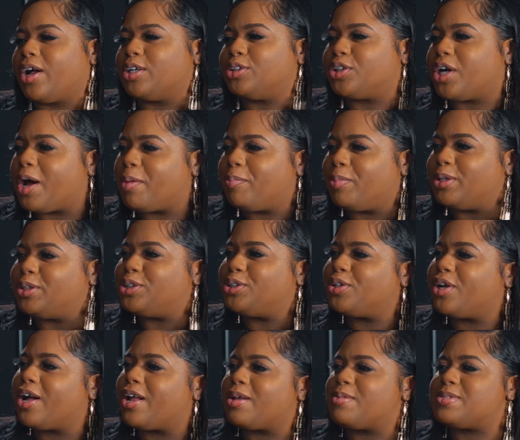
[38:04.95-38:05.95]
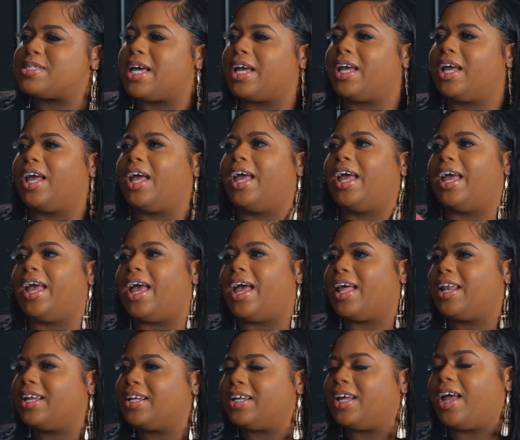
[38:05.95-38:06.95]
drop it. You know what I'm saying?
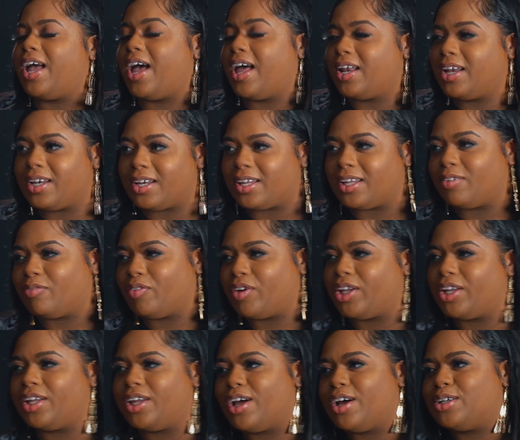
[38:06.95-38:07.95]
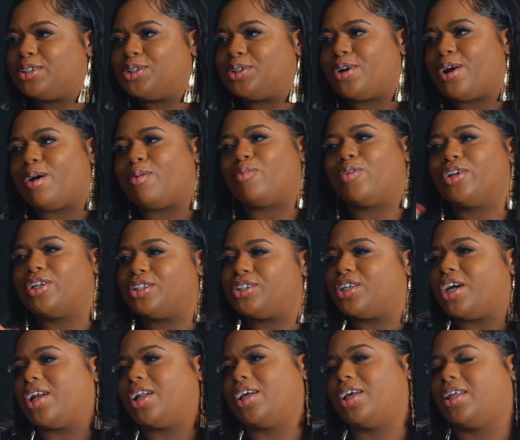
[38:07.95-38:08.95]
And editing videos, you know, I'm really
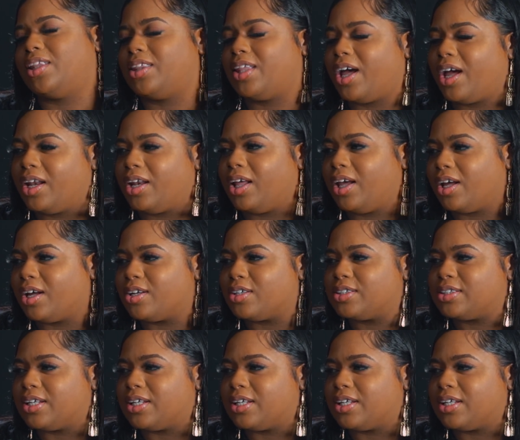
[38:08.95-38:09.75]
trying to get that down.